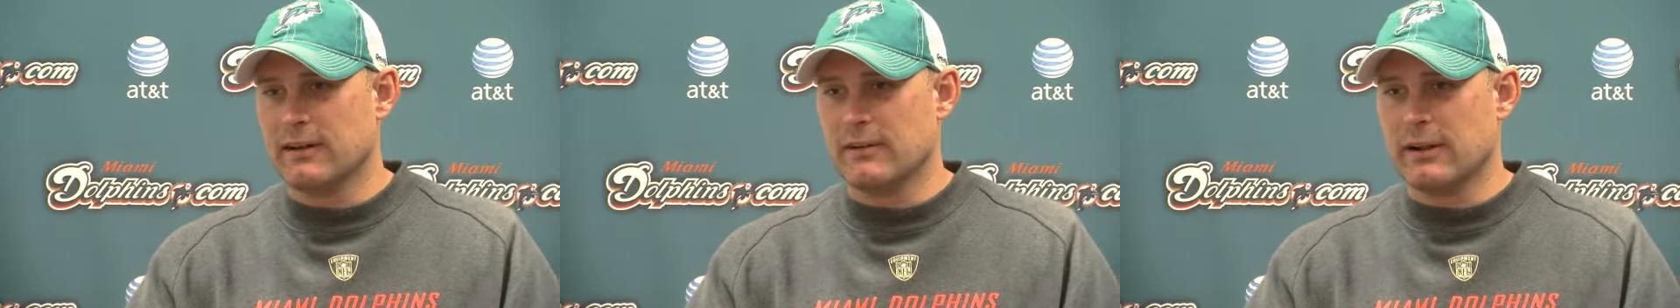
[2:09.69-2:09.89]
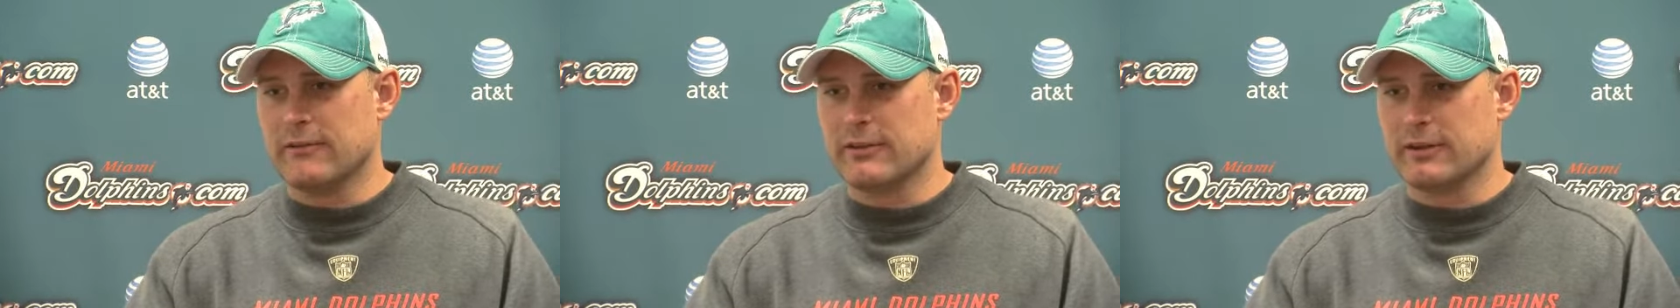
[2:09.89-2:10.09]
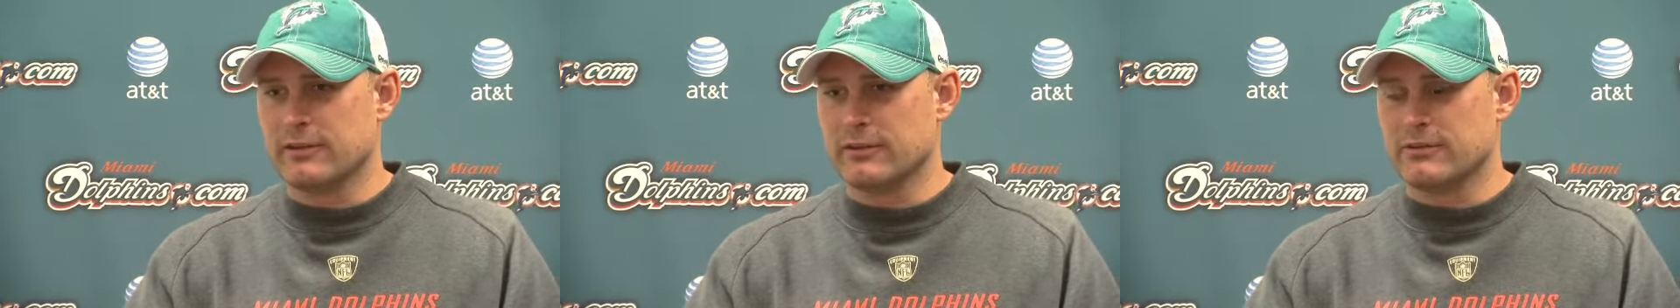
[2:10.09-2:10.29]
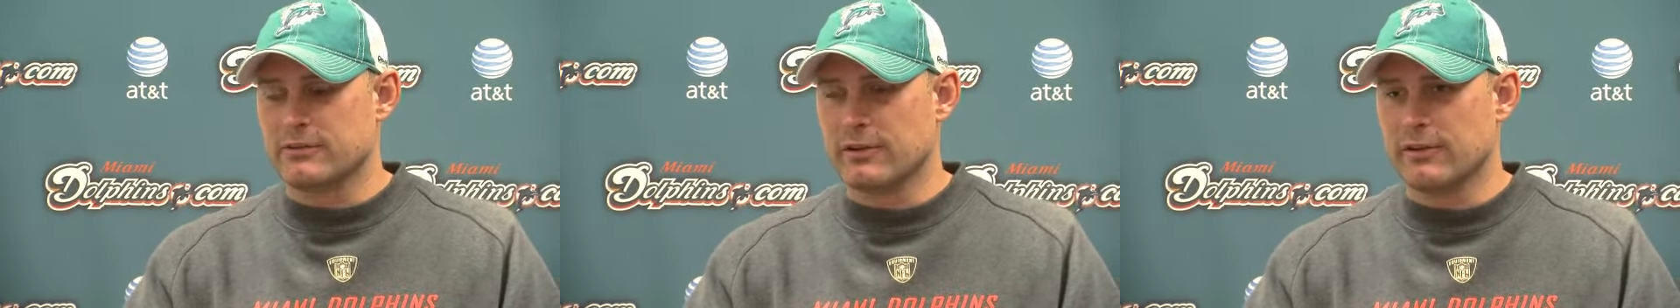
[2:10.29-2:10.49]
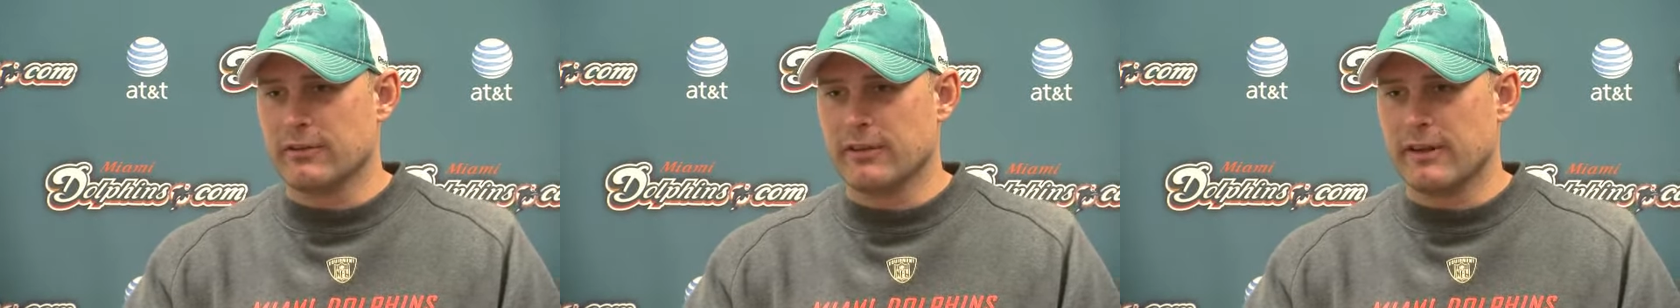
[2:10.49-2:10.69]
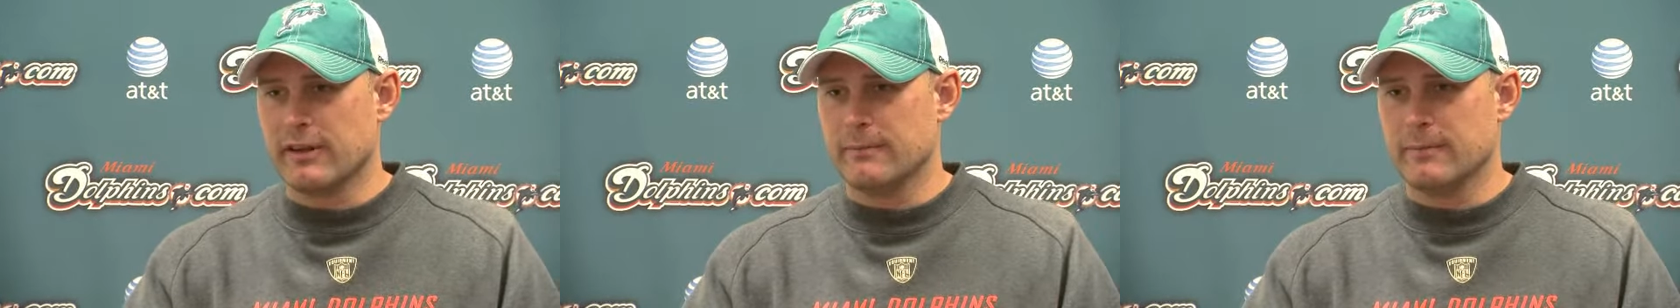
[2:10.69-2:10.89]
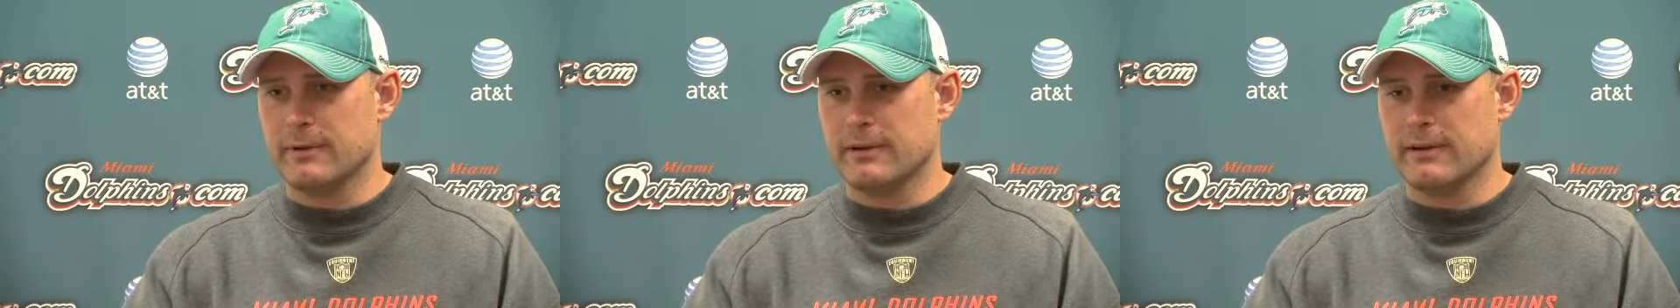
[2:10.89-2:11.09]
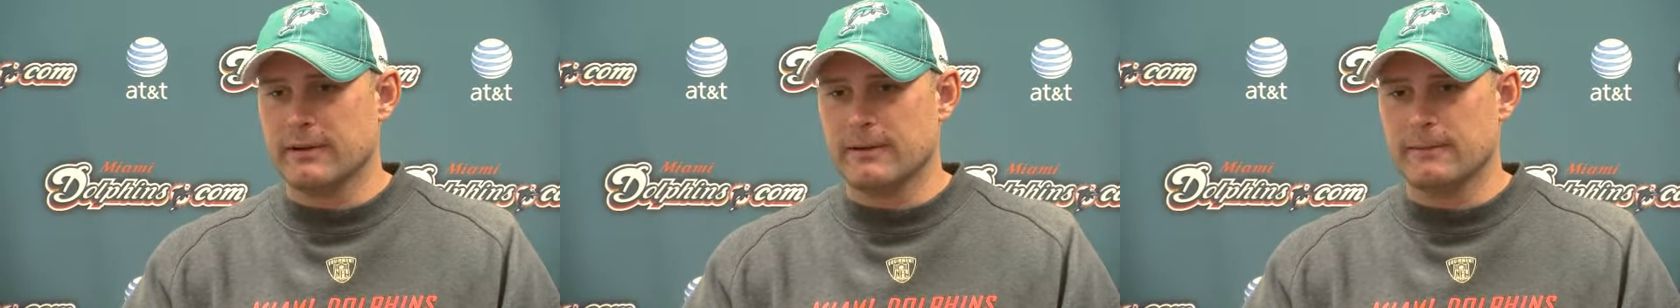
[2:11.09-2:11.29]
I don't have any control of that,
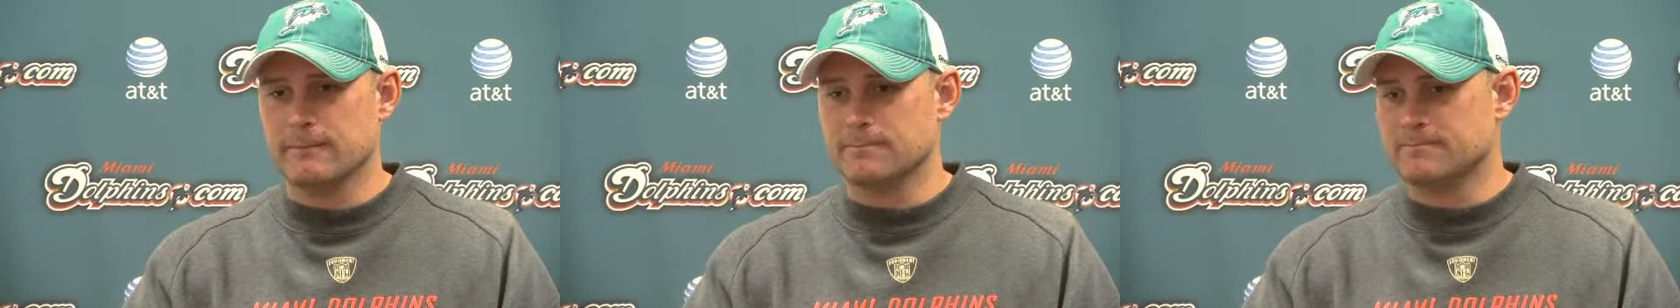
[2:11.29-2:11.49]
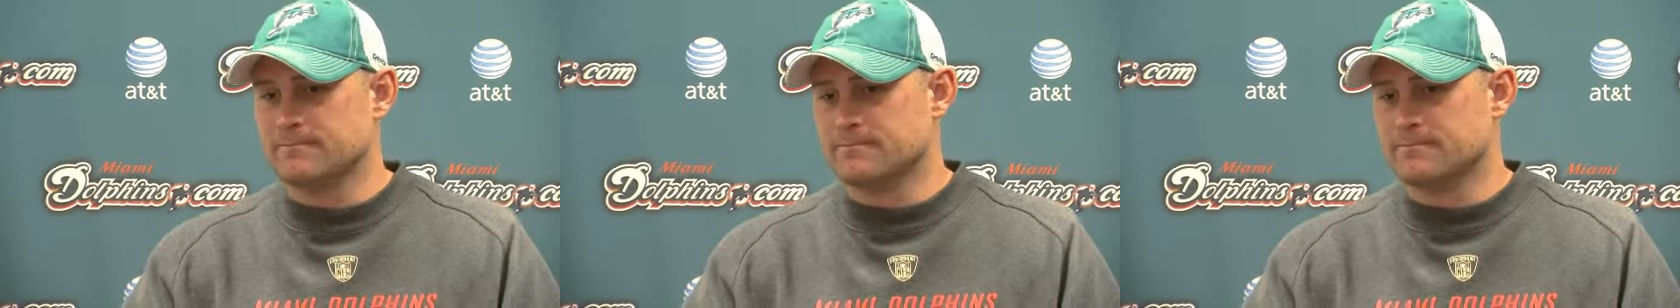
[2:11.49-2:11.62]
but um,